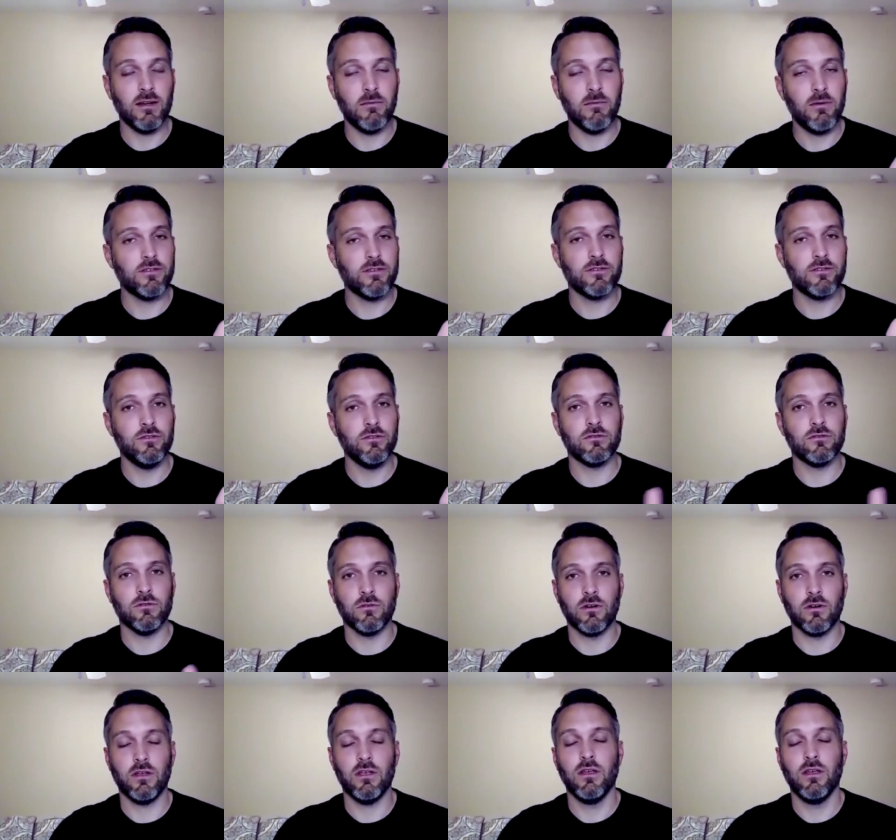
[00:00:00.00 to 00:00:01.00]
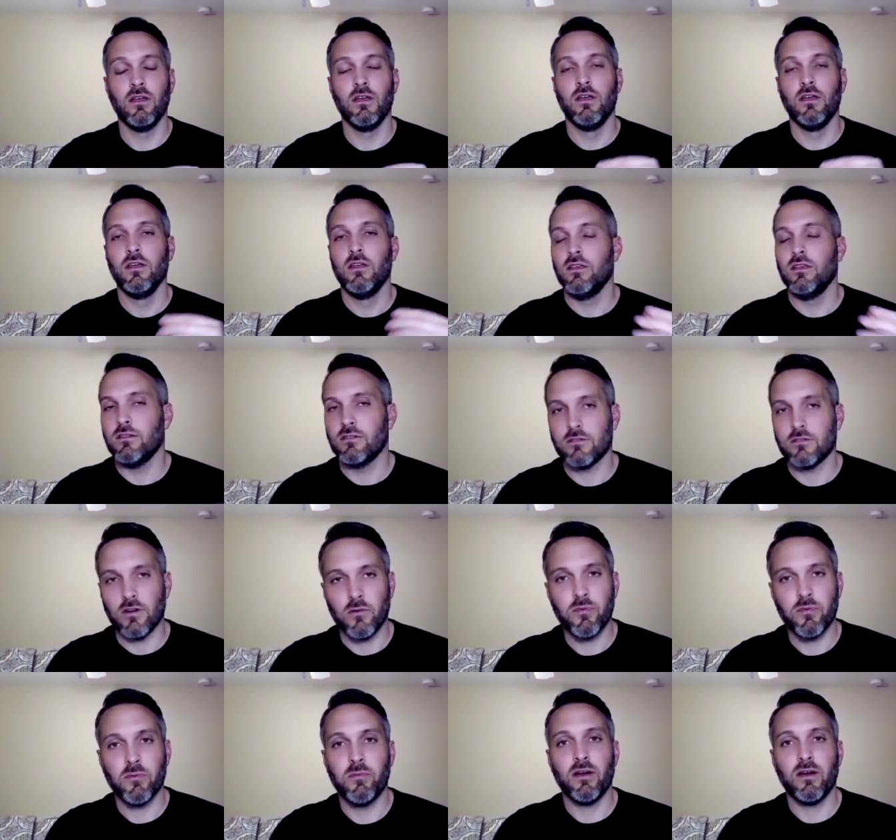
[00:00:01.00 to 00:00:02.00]
a major news story,
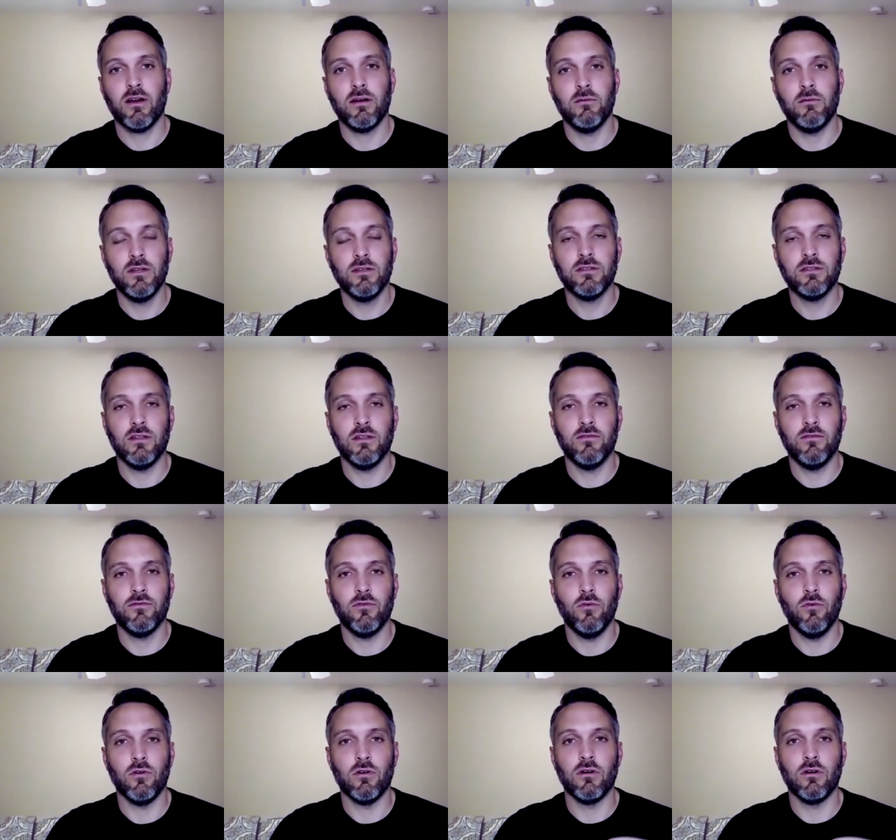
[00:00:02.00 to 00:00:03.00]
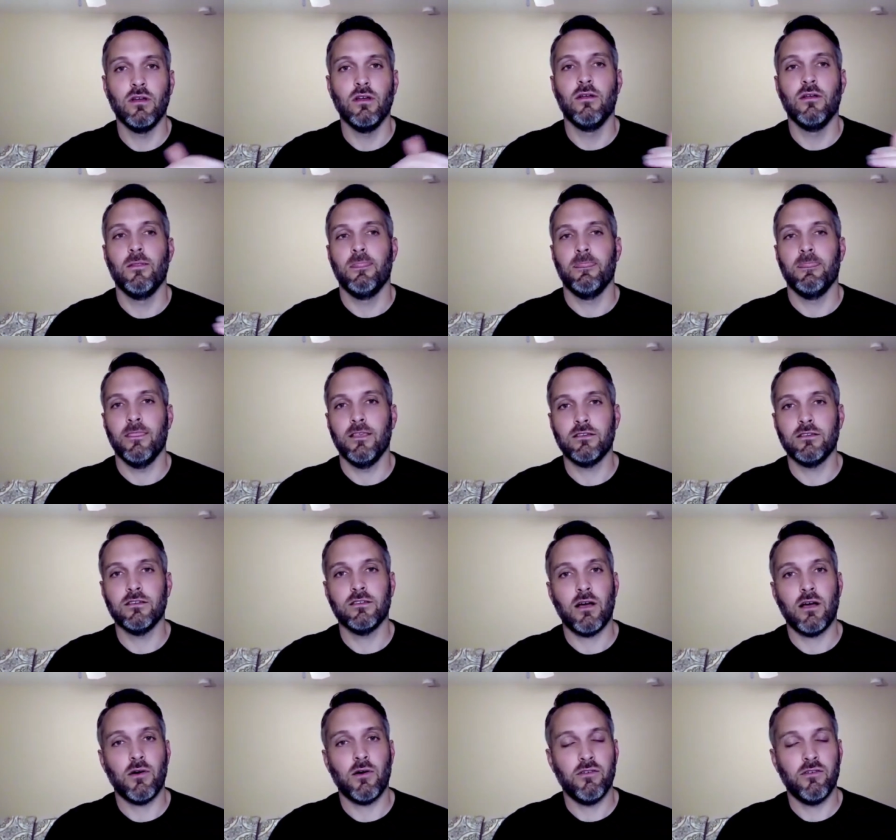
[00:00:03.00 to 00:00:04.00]
start preparing mentally for this is
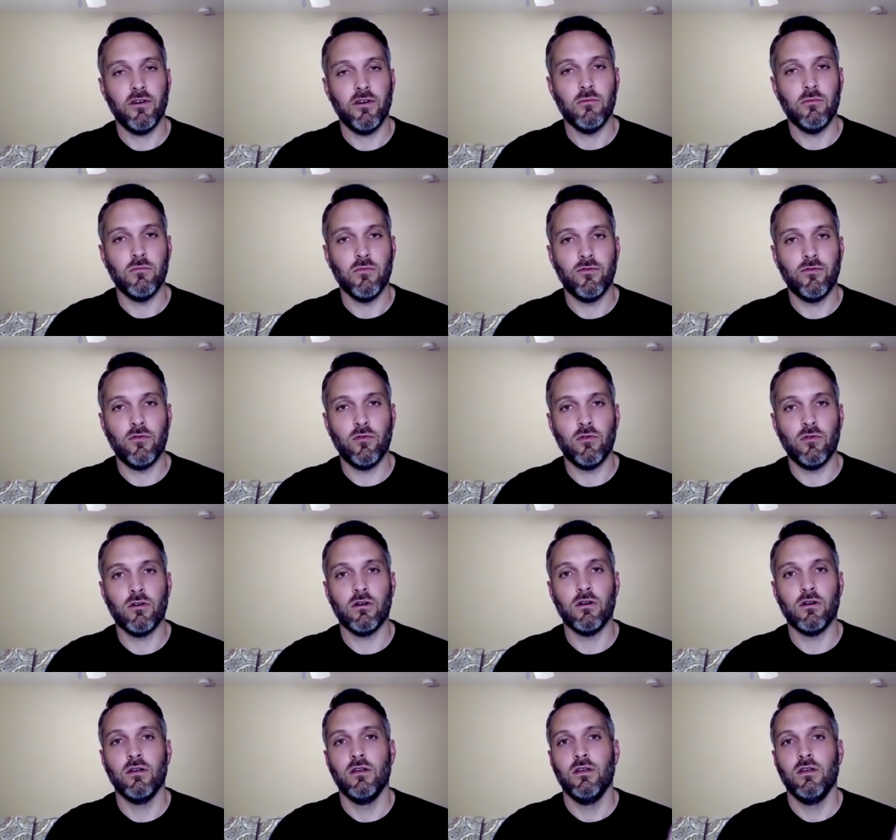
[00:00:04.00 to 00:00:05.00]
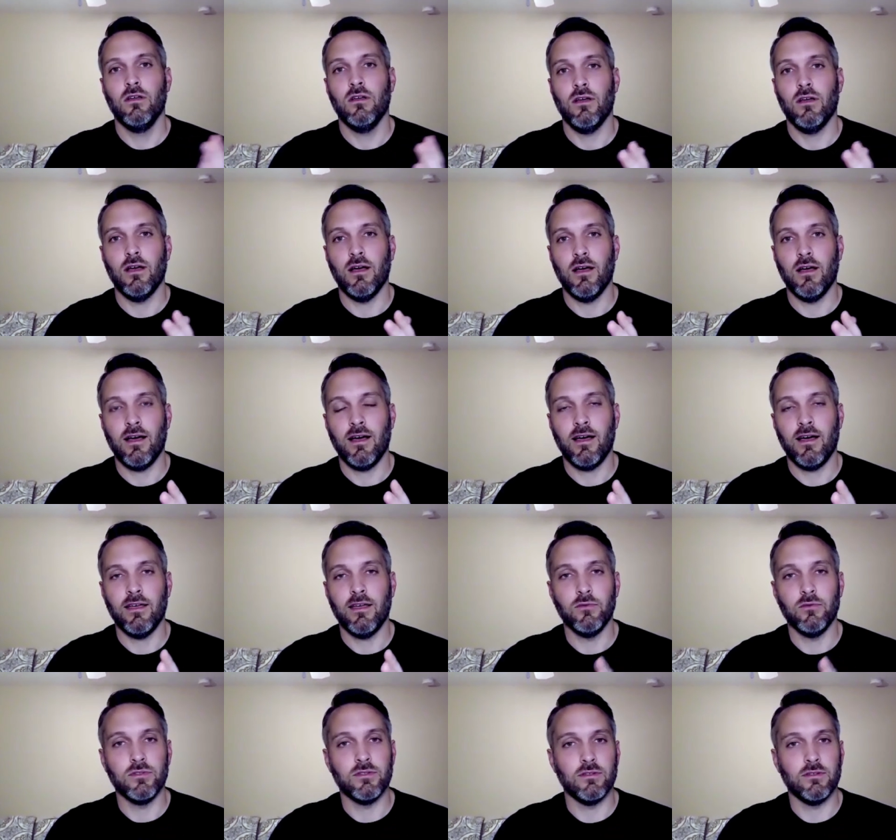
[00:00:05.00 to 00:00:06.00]
how I felt before. I
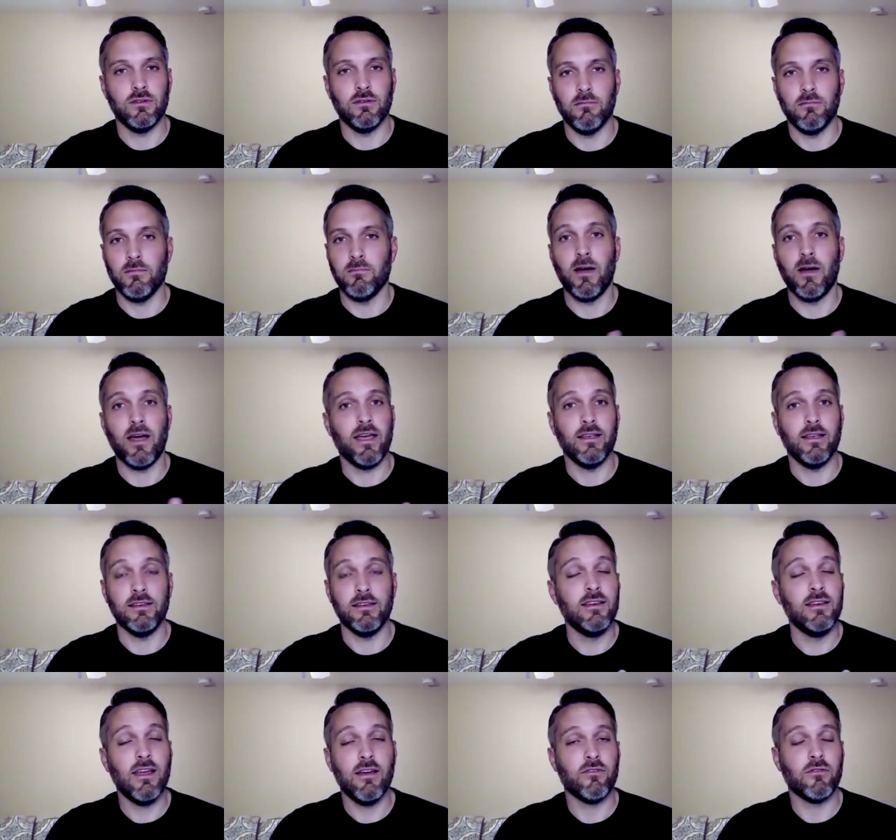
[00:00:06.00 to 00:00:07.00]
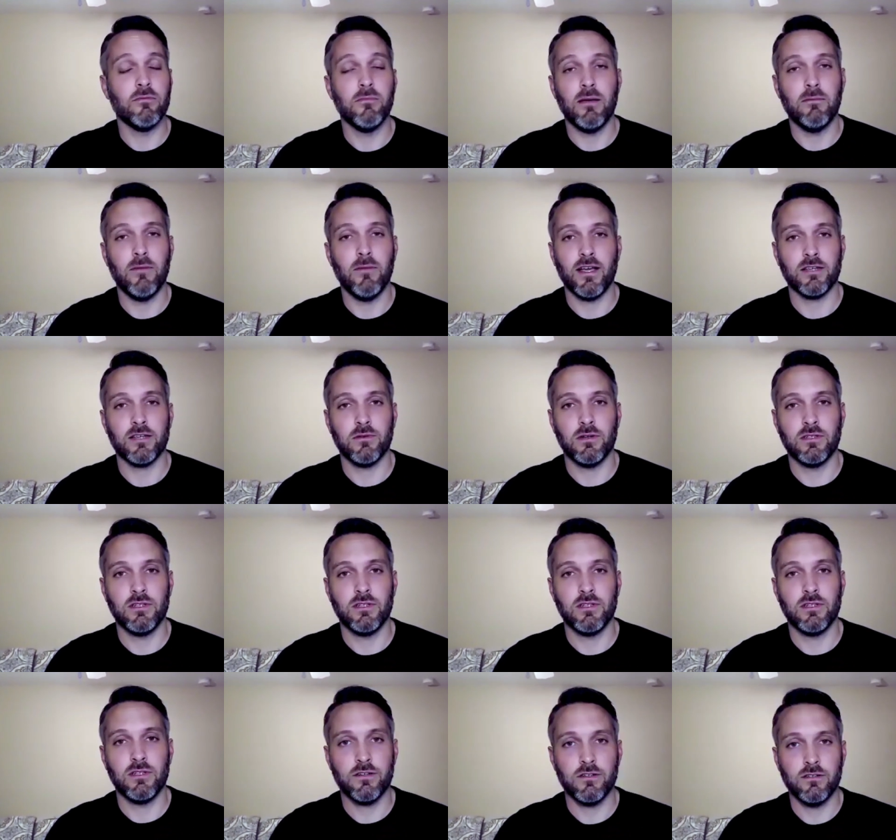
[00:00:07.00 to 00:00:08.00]
was my never met my
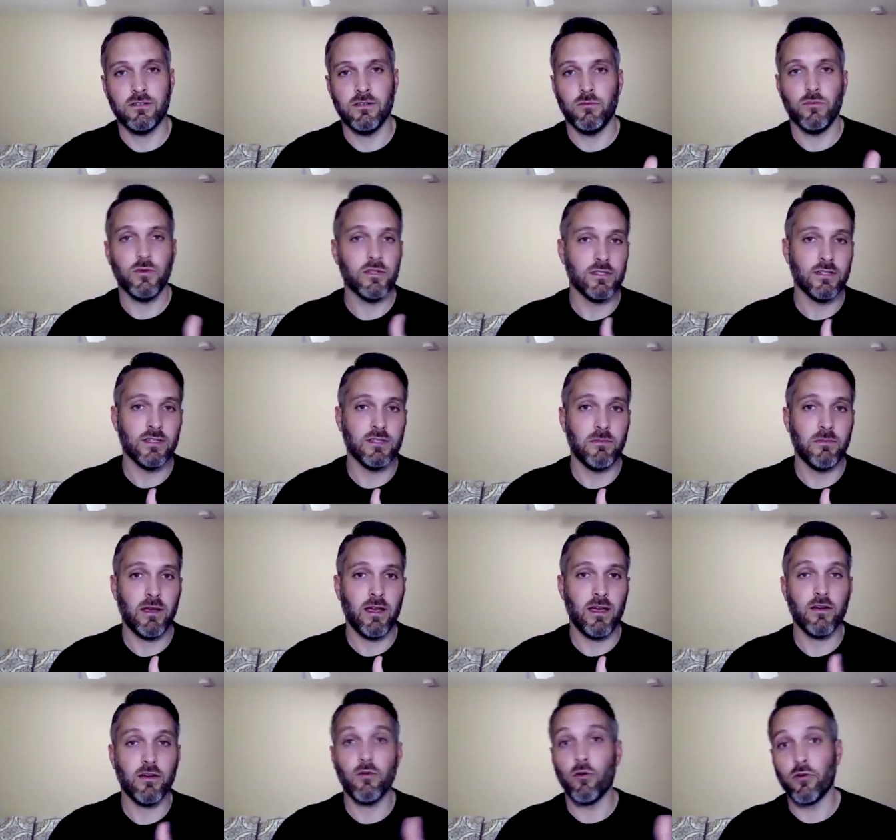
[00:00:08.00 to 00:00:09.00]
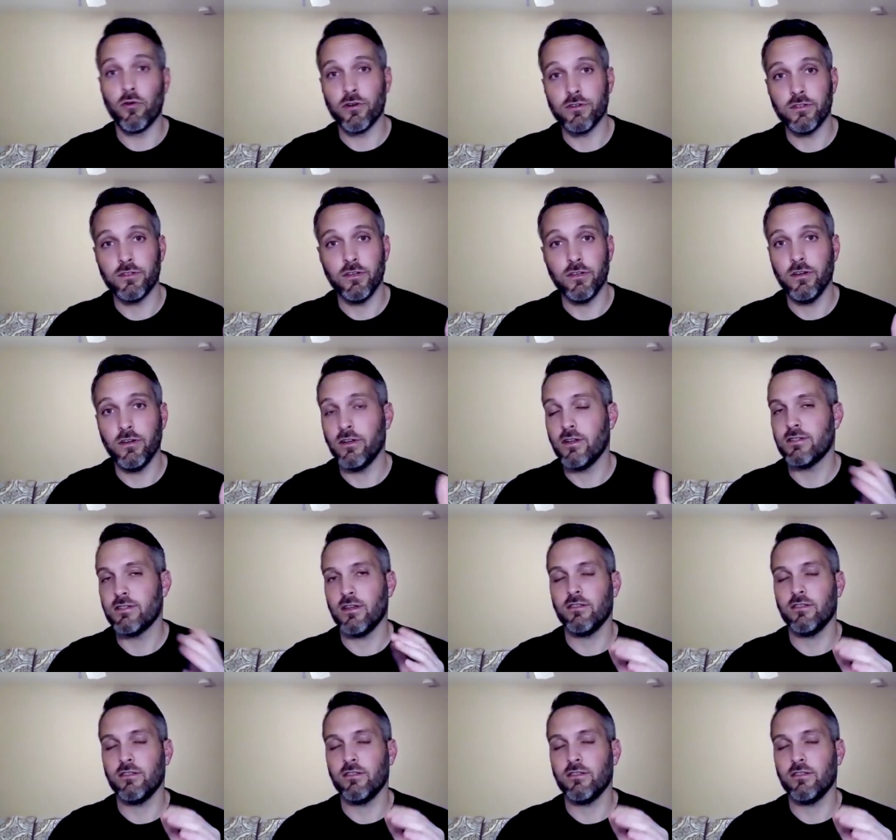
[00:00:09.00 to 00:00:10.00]
expectations. It wasn't as bad or as good as I
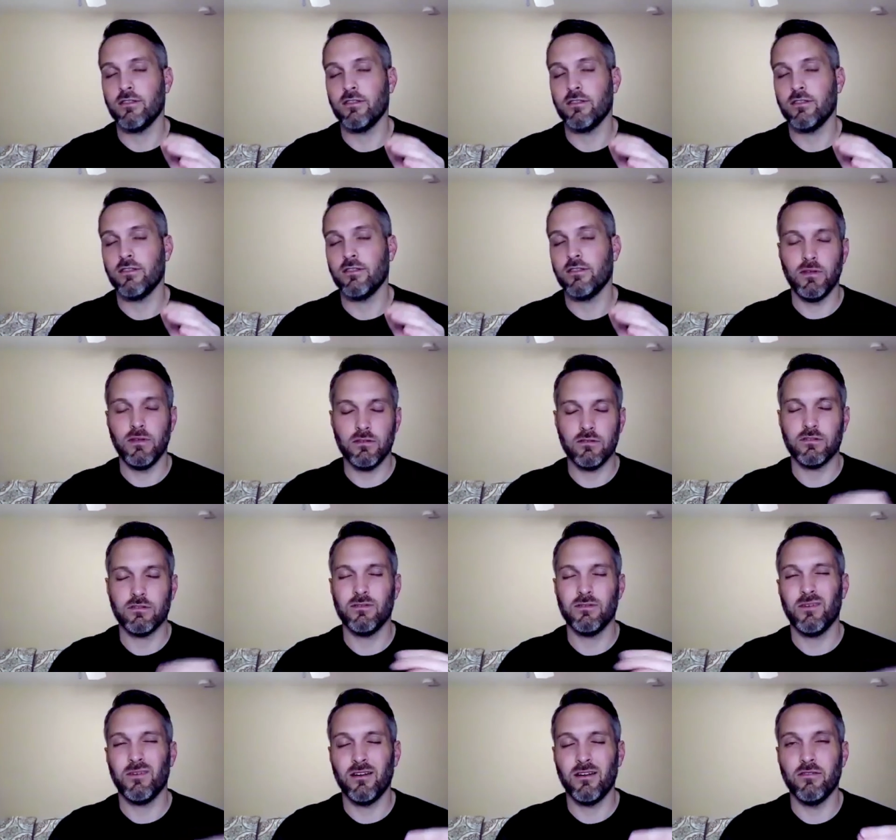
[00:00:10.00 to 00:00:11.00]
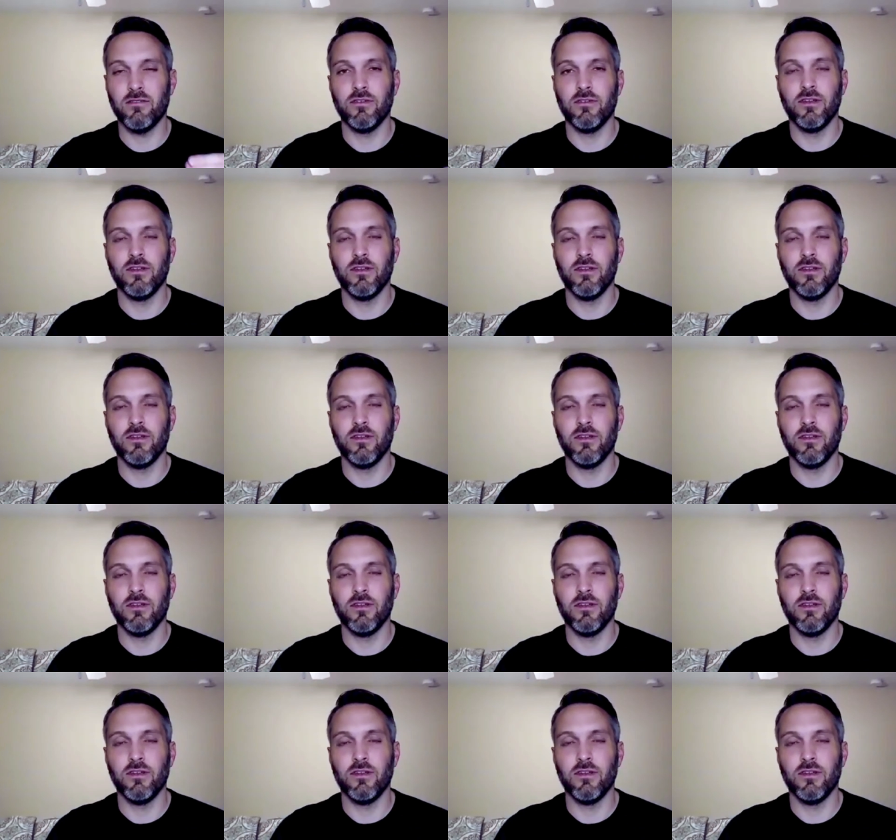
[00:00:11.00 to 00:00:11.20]
thought it was going to be. So some kind of